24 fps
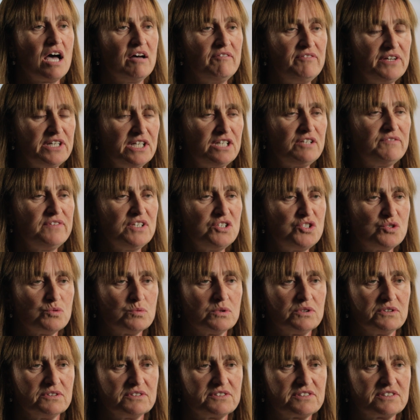of
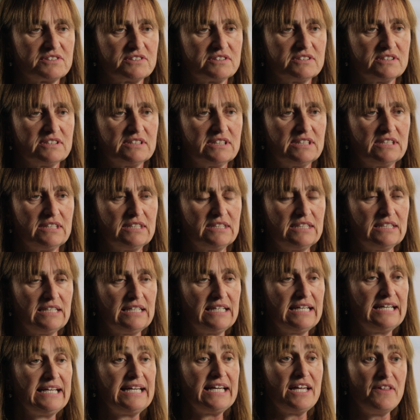individuals.
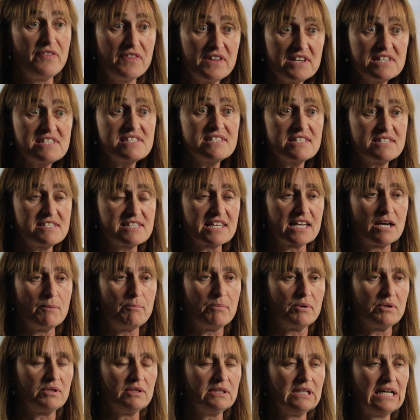In this
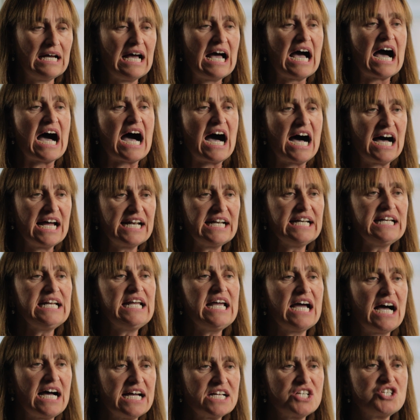example,
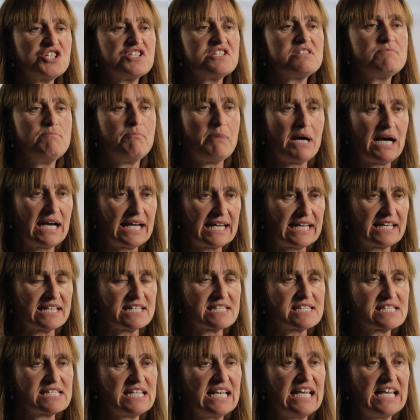unconscious bias